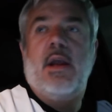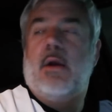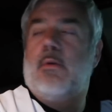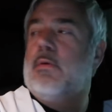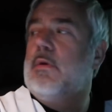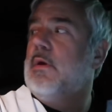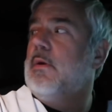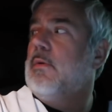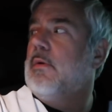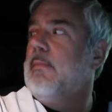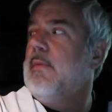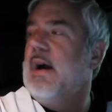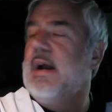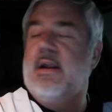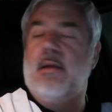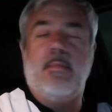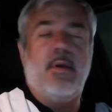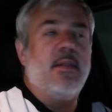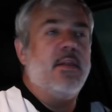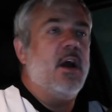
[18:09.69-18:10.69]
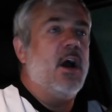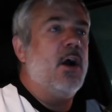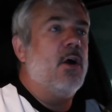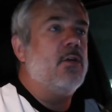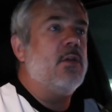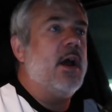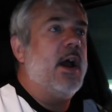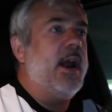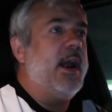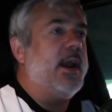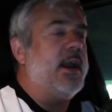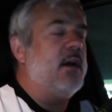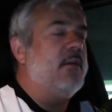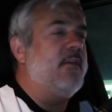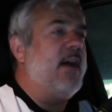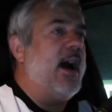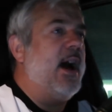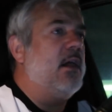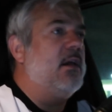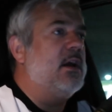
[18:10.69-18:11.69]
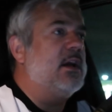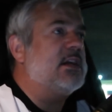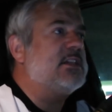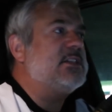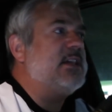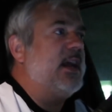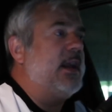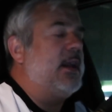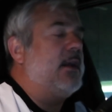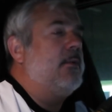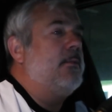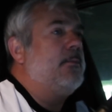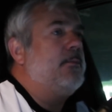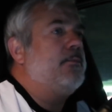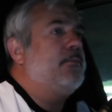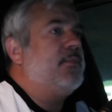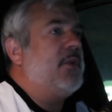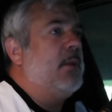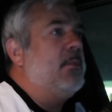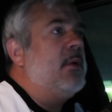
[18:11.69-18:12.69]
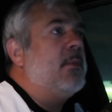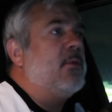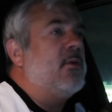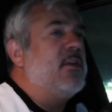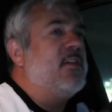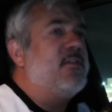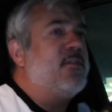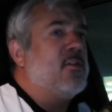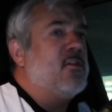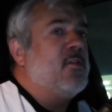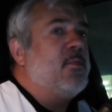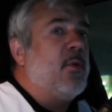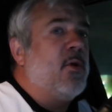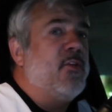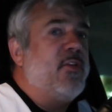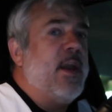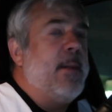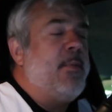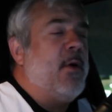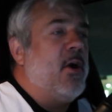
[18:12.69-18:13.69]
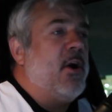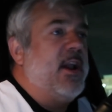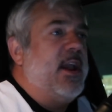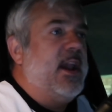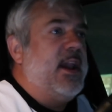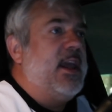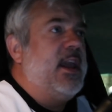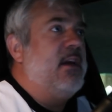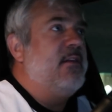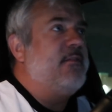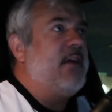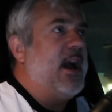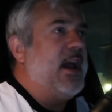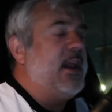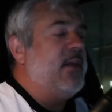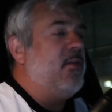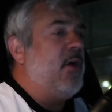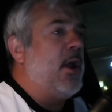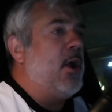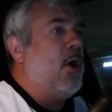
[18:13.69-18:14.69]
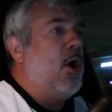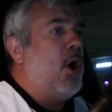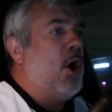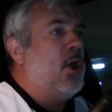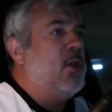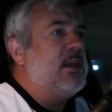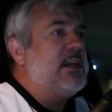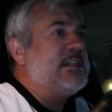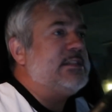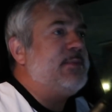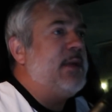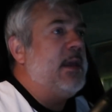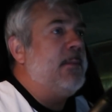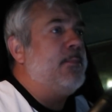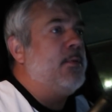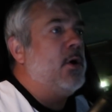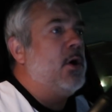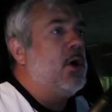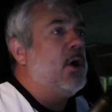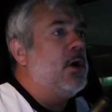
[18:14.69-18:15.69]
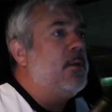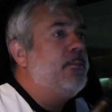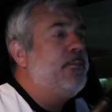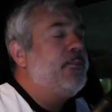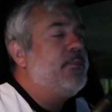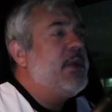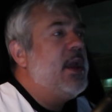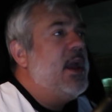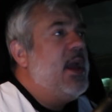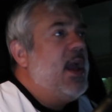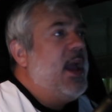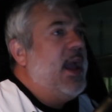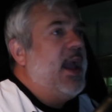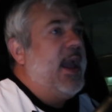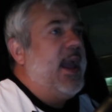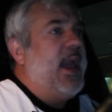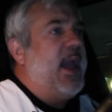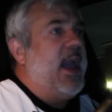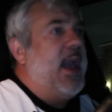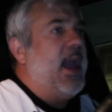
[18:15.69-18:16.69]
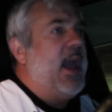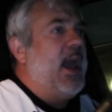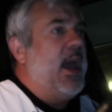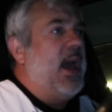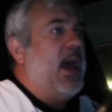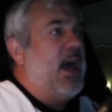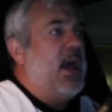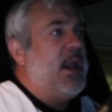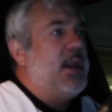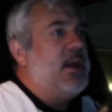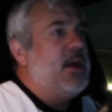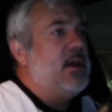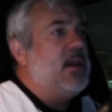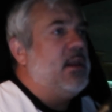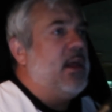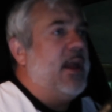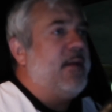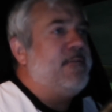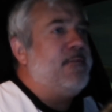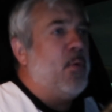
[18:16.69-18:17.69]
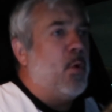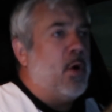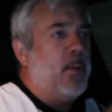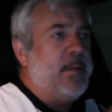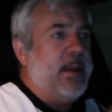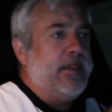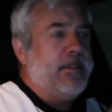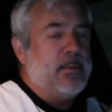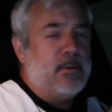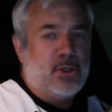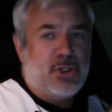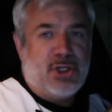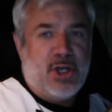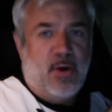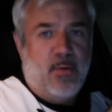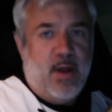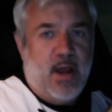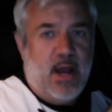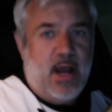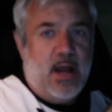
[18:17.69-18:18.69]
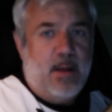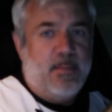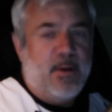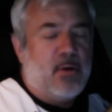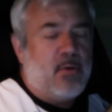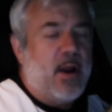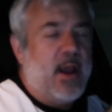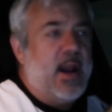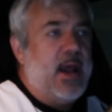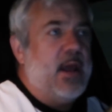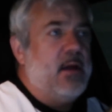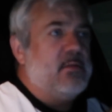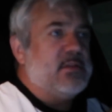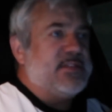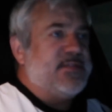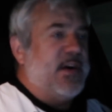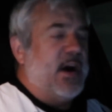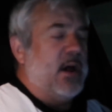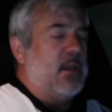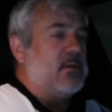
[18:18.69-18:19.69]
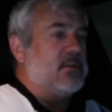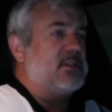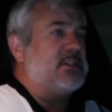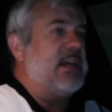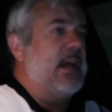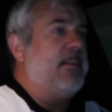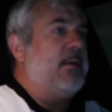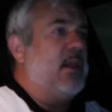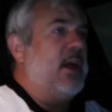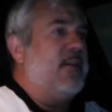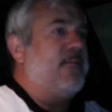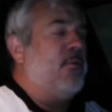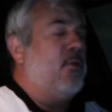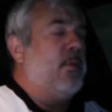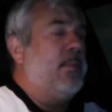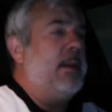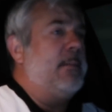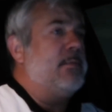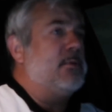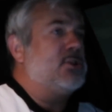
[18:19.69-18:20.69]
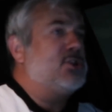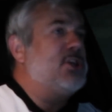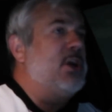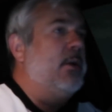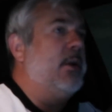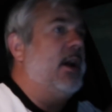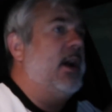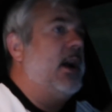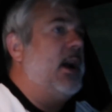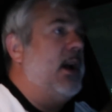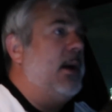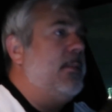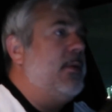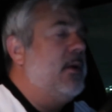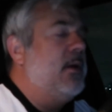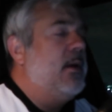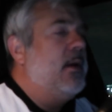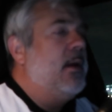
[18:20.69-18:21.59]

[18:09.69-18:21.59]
it really reminded me though, like of Alex. Like I remember his first birthday party, and he invited like all these people and like four people showed up. Now, granted, it was Father's Day, but like four people showed up,